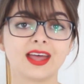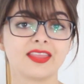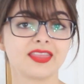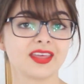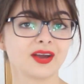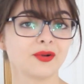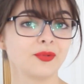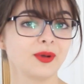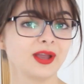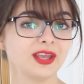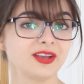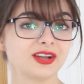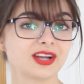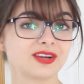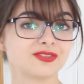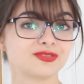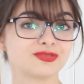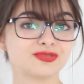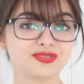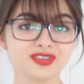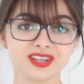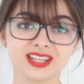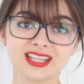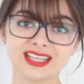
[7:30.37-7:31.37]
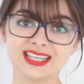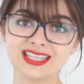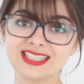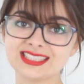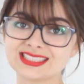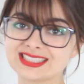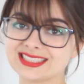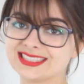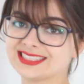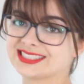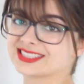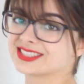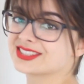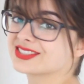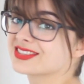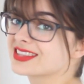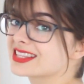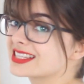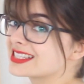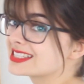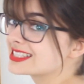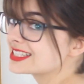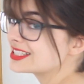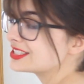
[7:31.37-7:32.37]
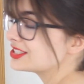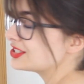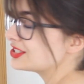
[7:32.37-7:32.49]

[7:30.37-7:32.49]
And that way you can really easily turn this